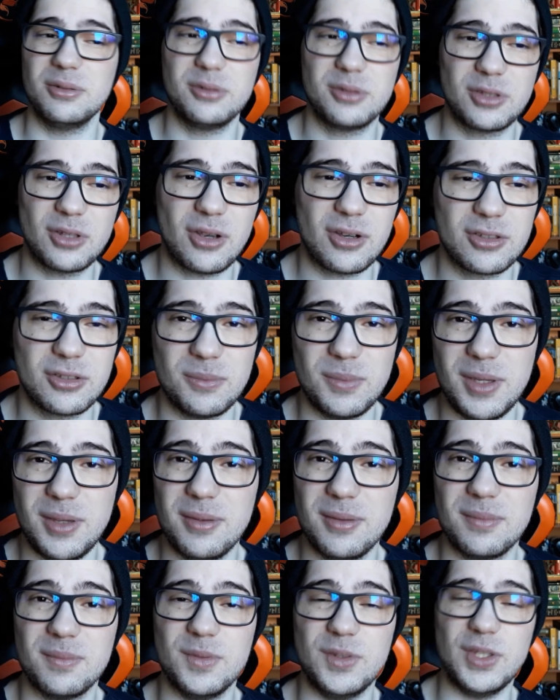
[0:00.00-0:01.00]
talk to
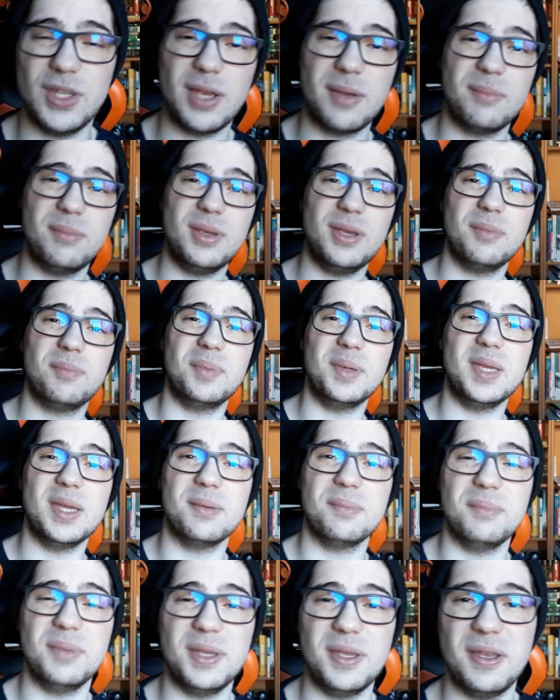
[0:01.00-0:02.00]
me, DM me,
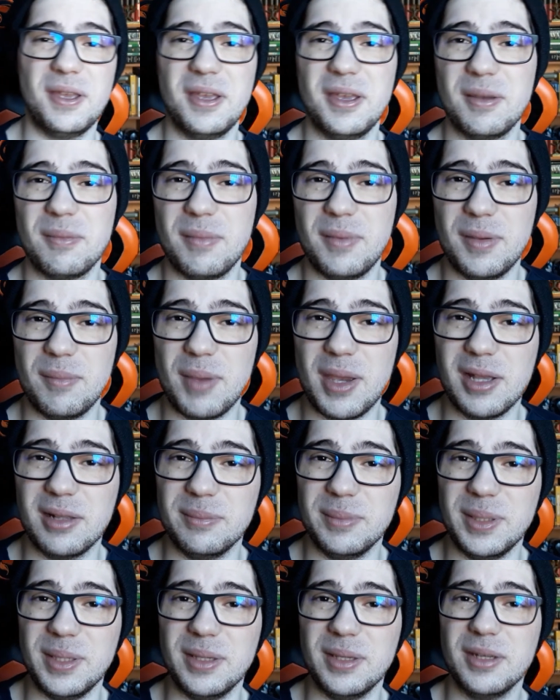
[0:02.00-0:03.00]
PM me, mail
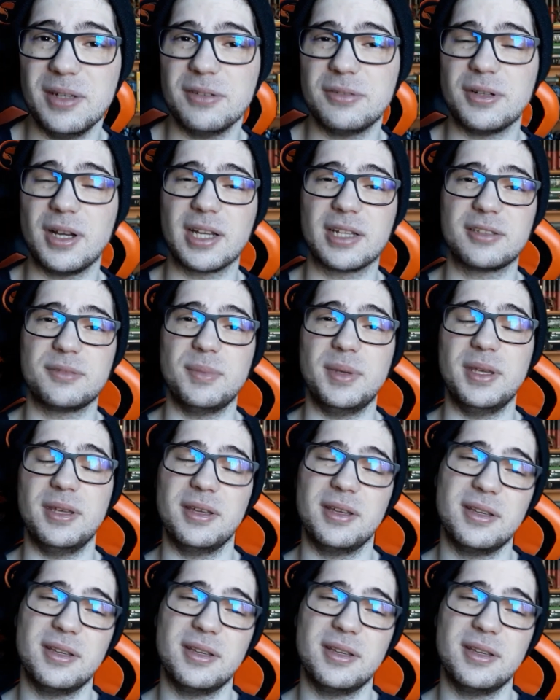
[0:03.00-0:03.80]
me, fax me,